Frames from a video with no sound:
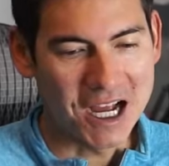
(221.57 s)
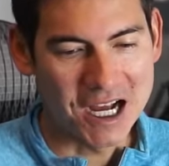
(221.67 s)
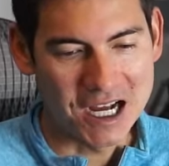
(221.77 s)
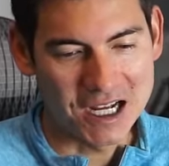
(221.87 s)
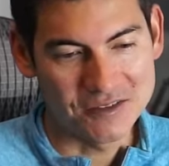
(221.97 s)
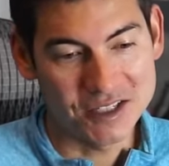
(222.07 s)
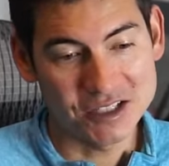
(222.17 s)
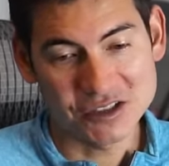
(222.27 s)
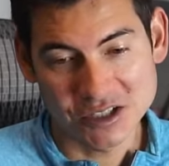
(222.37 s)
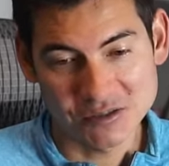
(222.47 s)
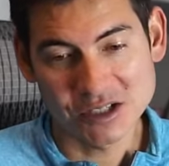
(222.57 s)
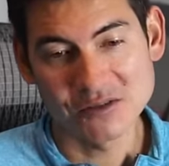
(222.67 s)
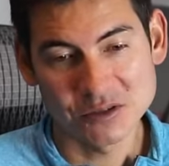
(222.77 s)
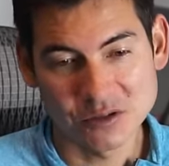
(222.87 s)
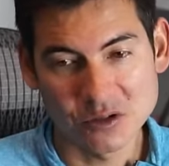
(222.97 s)
And then I tried to
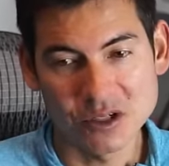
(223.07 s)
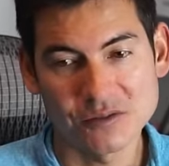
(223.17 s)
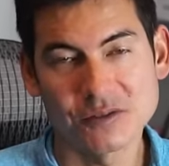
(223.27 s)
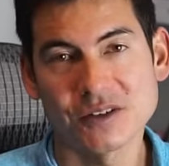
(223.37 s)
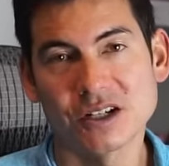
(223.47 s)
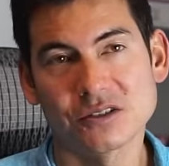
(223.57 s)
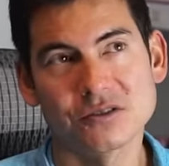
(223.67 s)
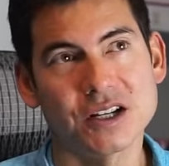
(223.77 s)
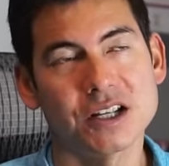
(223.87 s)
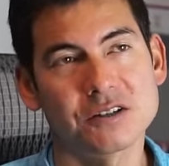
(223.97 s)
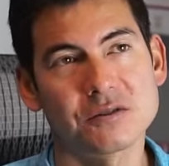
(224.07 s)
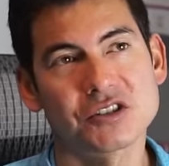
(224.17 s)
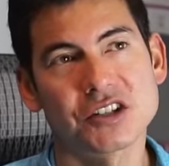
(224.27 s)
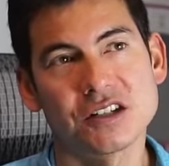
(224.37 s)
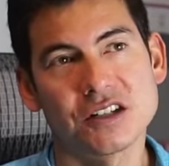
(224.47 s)
recover real quick for Val d'Aran,
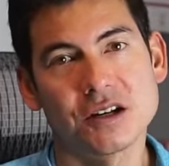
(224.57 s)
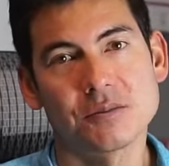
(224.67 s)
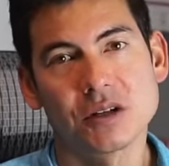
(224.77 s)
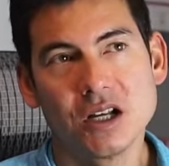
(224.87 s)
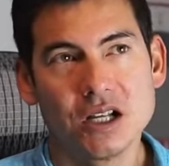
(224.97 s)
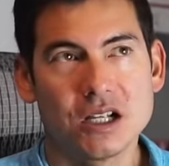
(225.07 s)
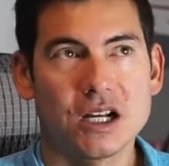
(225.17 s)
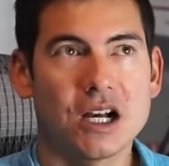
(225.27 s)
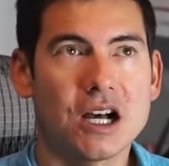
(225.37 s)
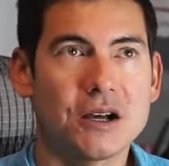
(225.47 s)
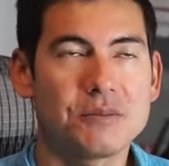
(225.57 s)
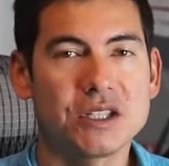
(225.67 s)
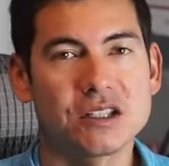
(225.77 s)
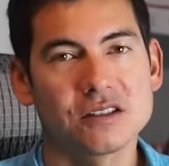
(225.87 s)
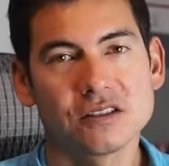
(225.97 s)
which ended up
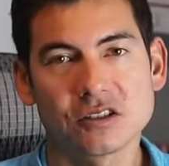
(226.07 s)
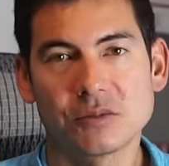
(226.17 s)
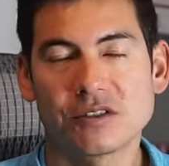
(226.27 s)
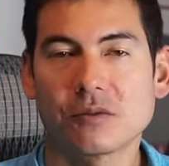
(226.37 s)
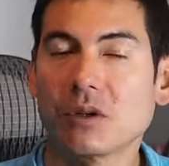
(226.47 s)
being a little bit of a